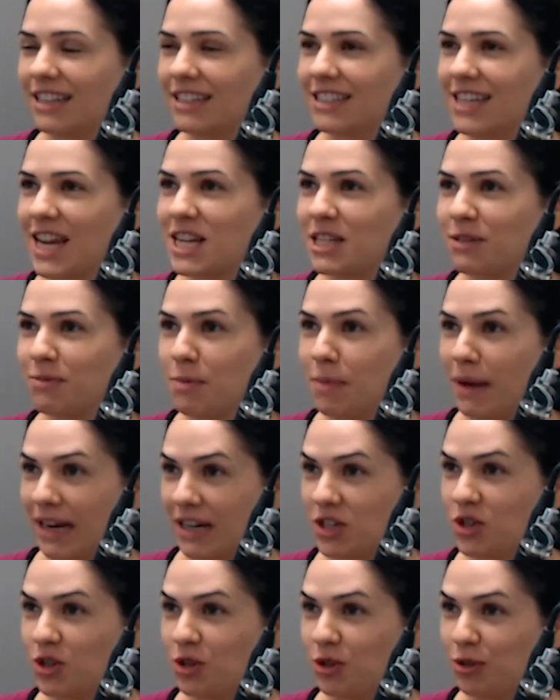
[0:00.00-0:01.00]
takes me
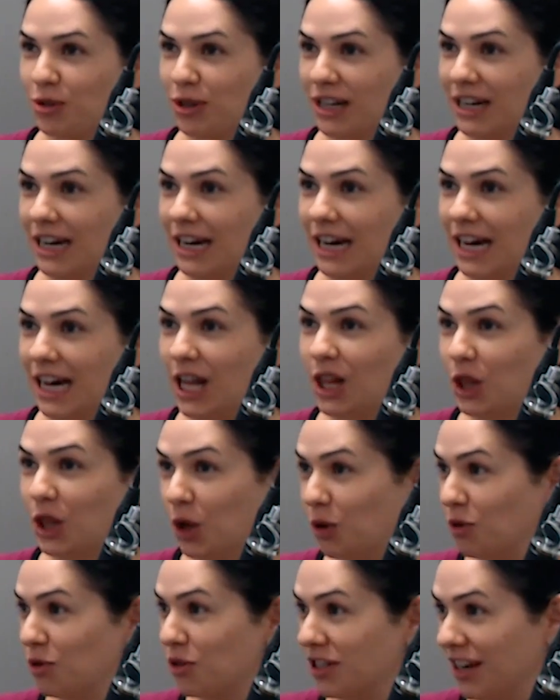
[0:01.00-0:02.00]
back to a
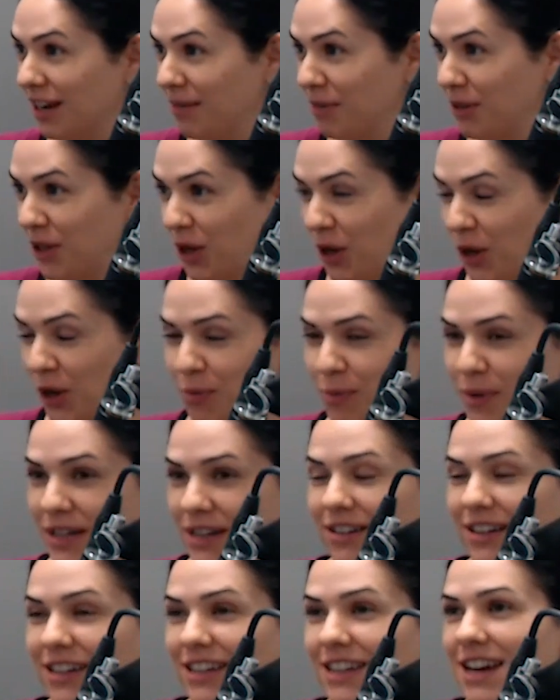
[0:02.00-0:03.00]
long time ago, but
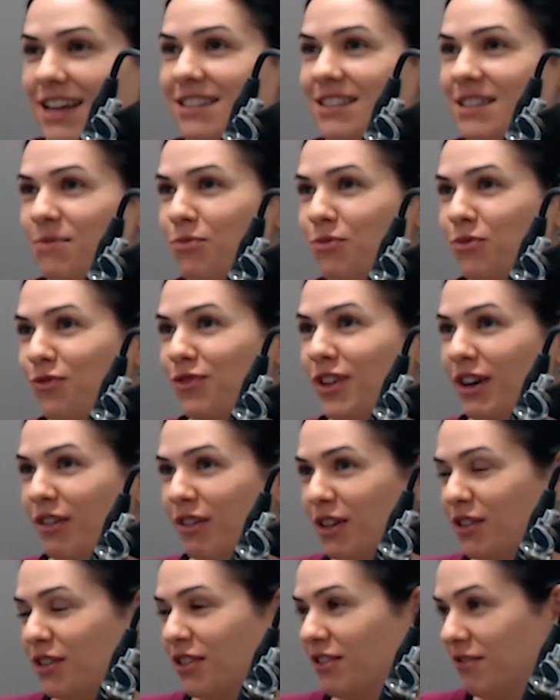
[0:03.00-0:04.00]
I had some
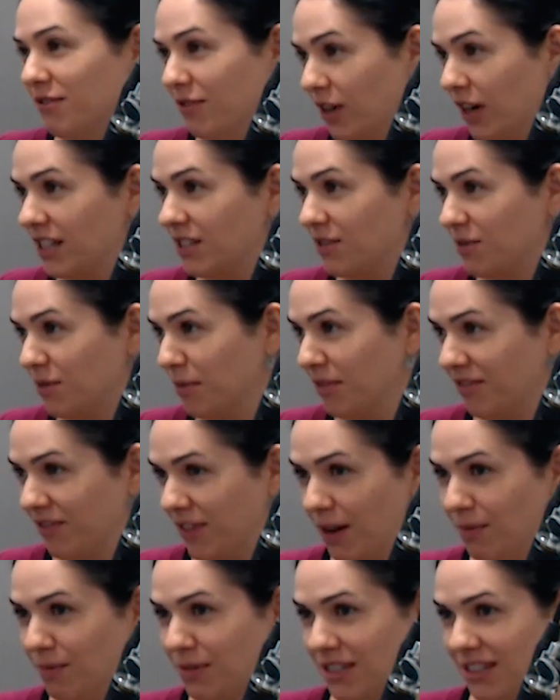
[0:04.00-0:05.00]
very good advice from a
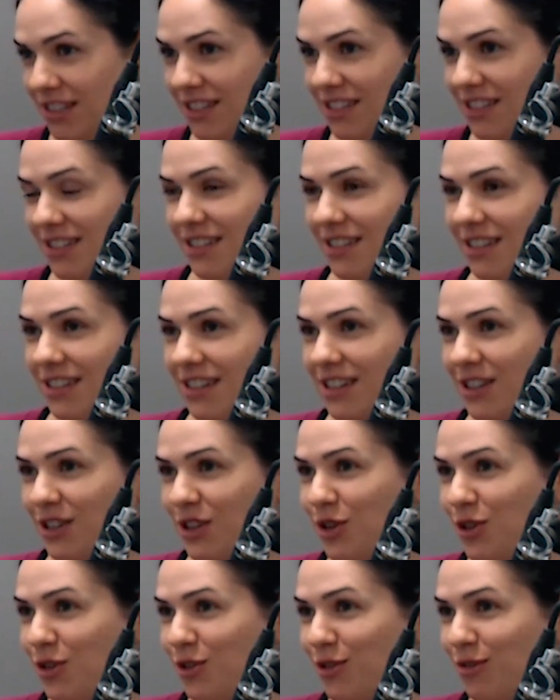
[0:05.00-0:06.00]
pharmacist
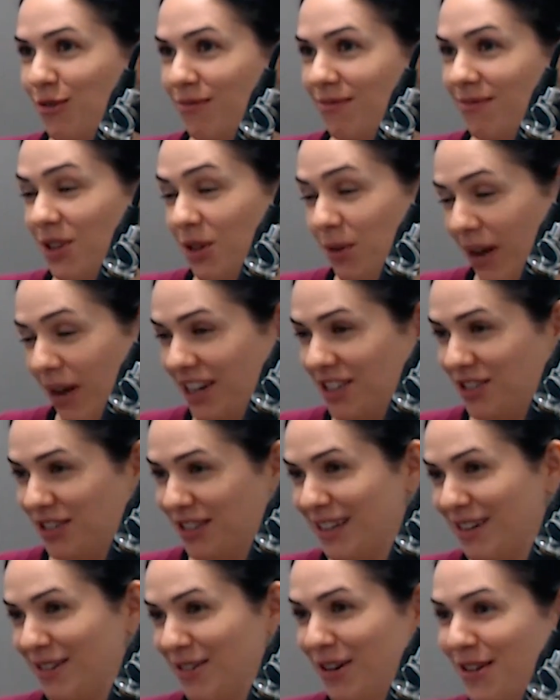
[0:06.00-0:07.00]
who you
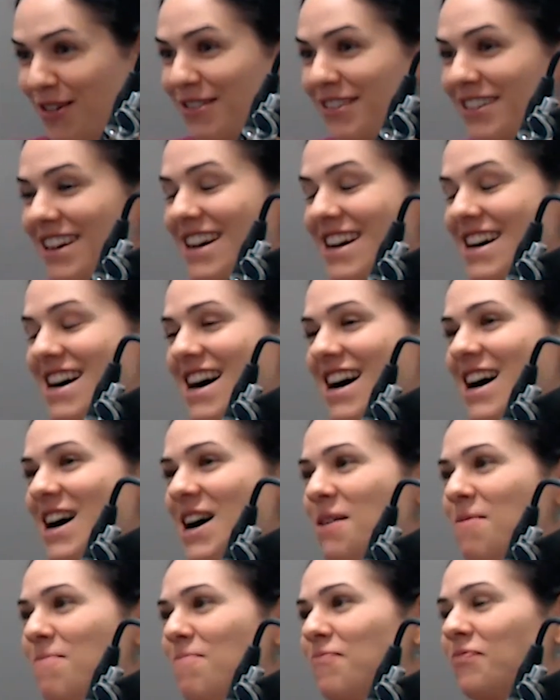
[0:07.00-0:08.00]
actually know.
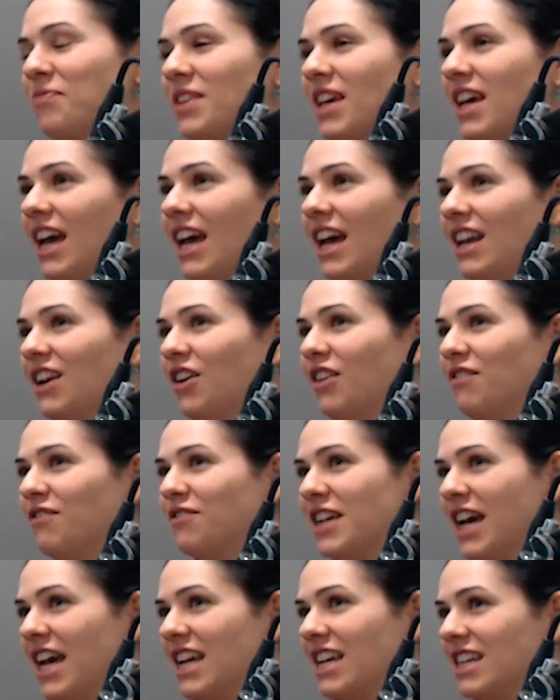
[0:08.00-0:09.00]
And I've
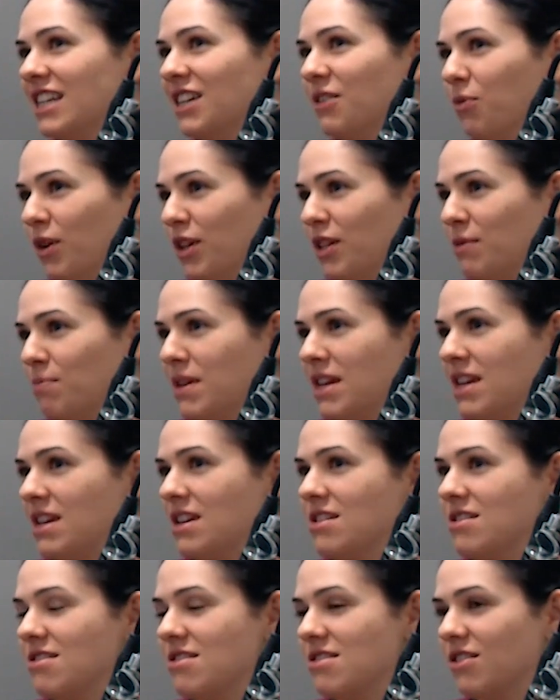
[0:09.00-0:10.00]
taken it with
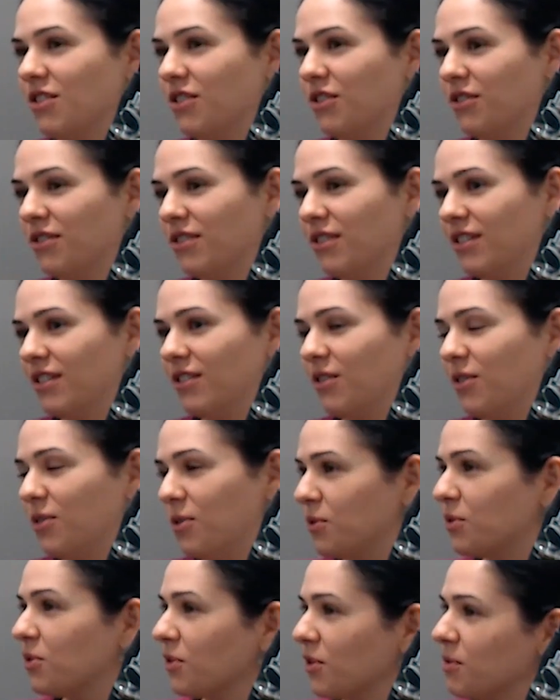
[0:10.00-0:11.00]
me
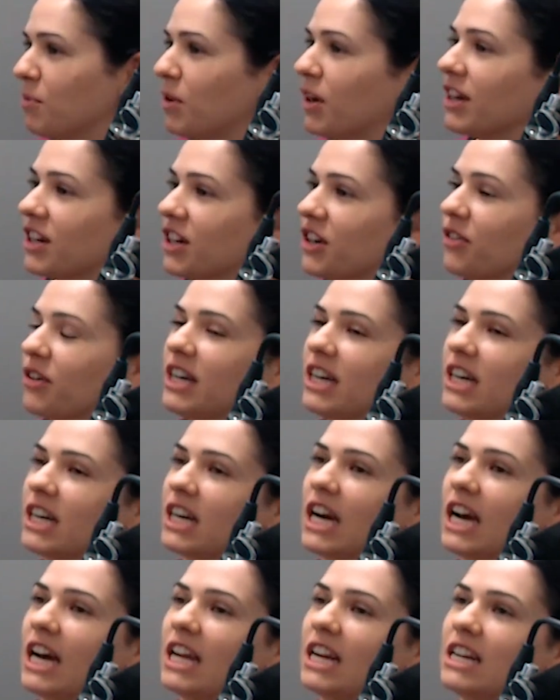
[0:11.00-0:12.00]
all through my
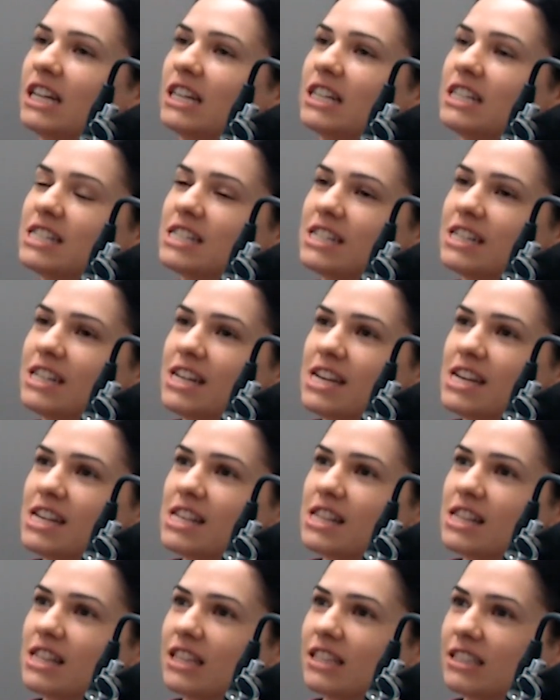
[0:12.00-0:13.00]
career. And
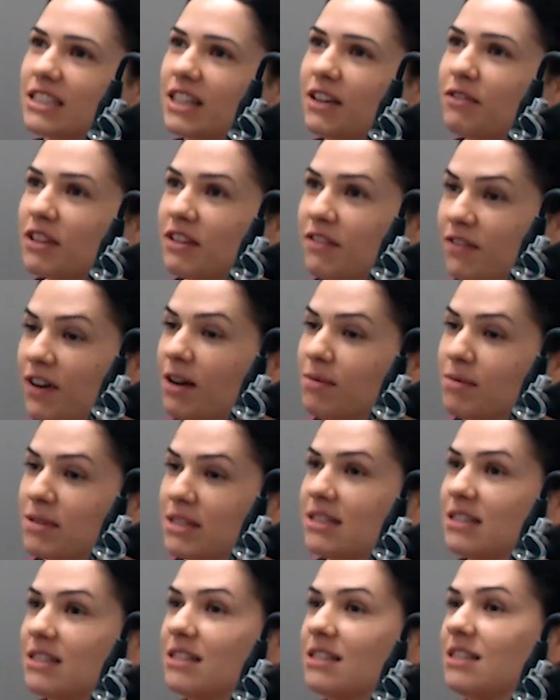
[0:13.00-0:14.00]
this lovely
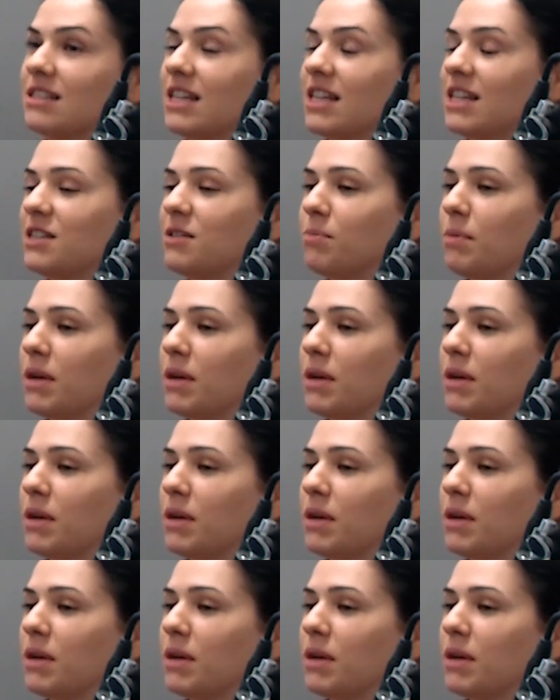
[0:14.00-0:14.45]
pharmacist had said to